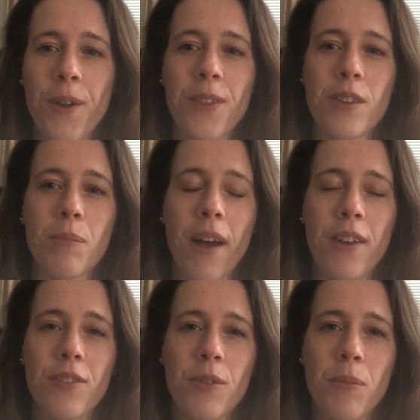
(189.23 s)
These
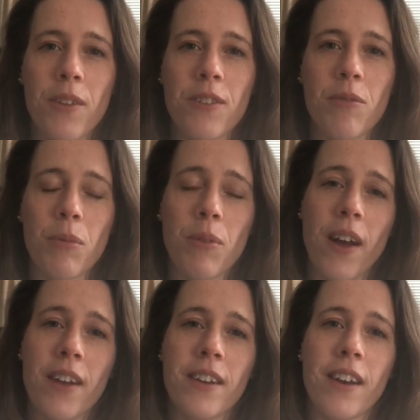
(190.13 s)
past few months have
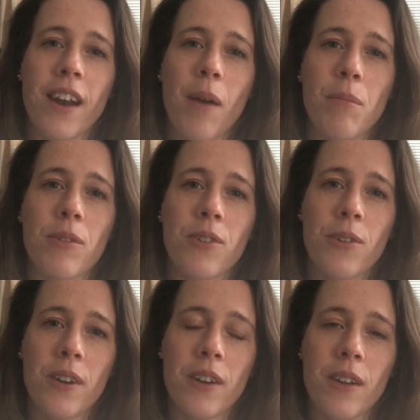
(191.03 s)
provided an
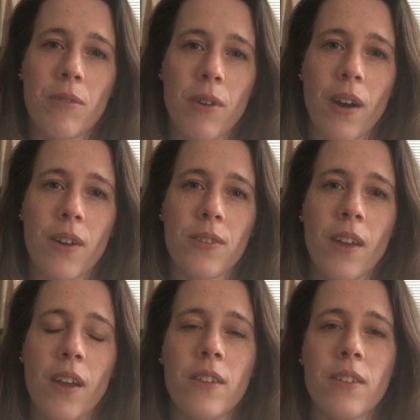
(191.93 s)
opportunity for us